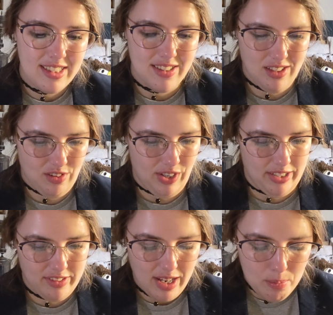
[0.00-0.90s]
So as far
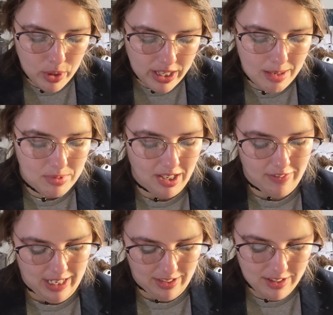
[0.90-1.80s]
as Game Boy games, I've
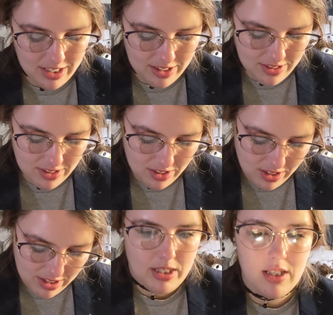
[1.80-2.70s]
got Crystal,
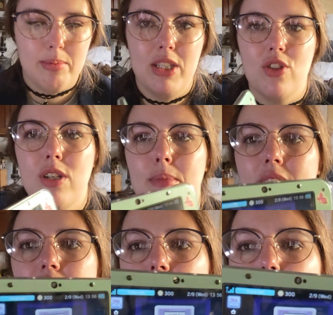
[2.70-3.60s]
Kirby's Dream
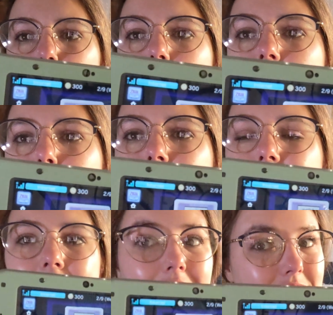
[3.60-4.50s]
Land 2, which is my
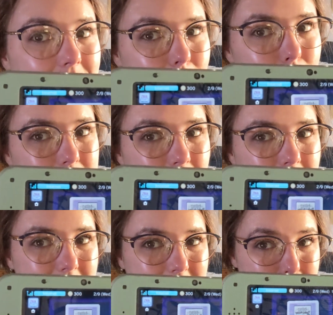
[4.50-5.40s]
actual
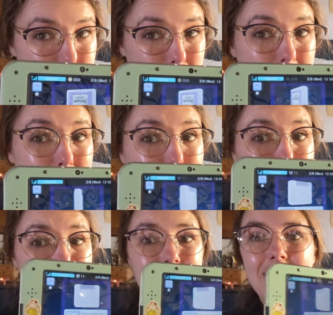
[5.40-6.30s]
first Game Boy game.
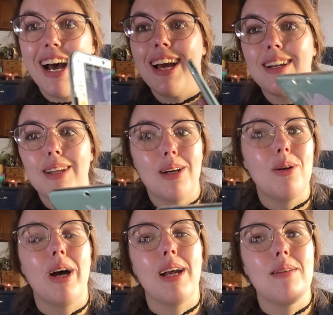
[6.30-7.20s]
I don't
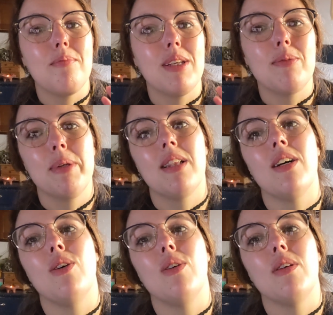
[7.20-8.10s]
know, I must be
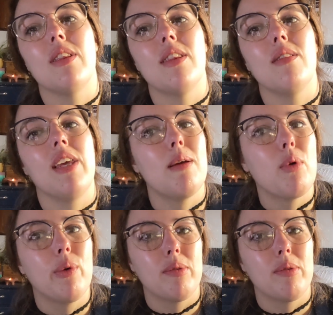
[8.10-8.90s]
alone. Game Boy